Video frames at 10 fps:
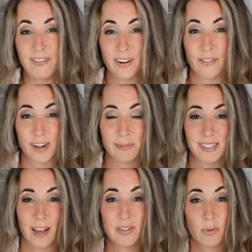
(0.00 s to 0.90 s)
to force
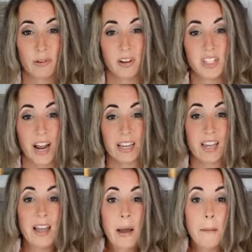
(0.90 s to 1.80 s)
myself to wear a real jacket.
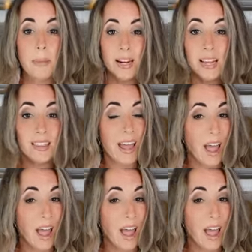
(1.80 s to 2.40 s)
But in the